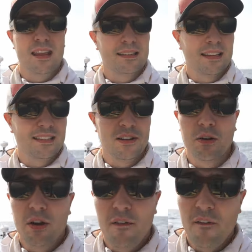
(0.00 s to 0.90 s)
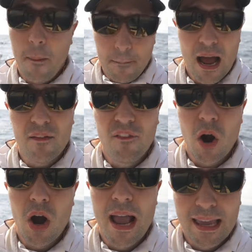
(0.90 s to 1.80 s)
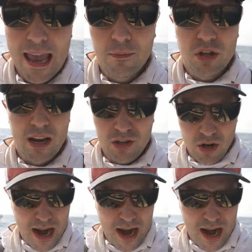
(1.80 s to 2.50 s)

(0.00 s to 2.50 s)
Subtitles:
is considered by far a game changer.